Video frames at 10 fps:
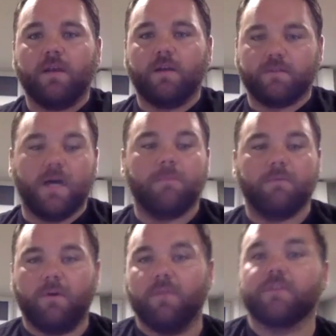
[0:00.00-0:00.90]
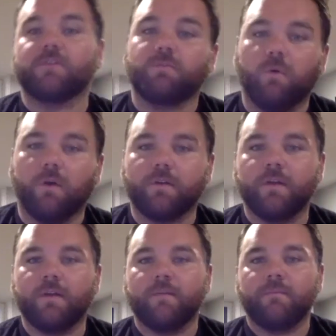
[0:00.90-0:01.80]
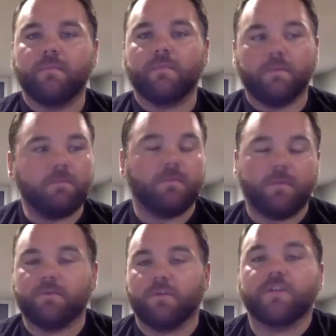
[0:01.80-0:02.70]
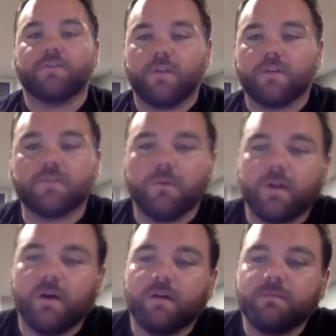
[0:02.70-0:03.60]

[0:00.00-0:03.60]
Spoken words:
on top of all this sport. There's a lot of stress going on.